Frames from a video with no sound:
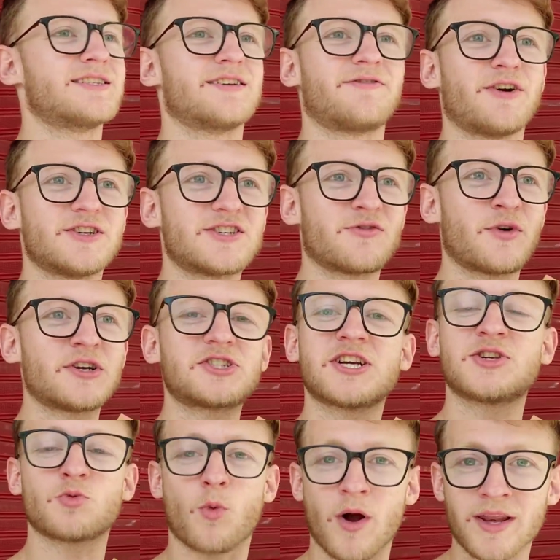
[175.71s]
The first of which
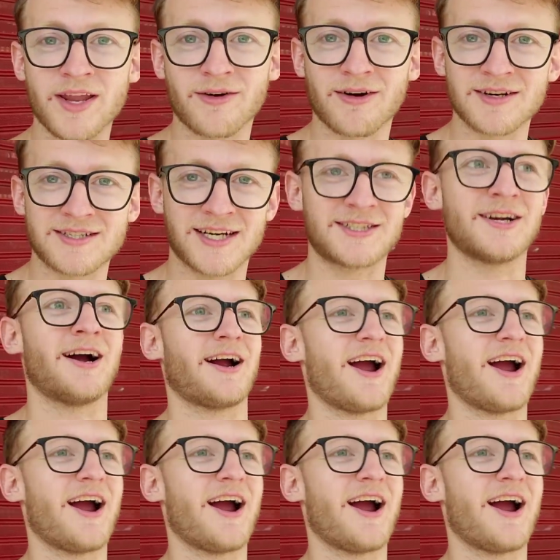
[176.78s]
is one year on TikTok.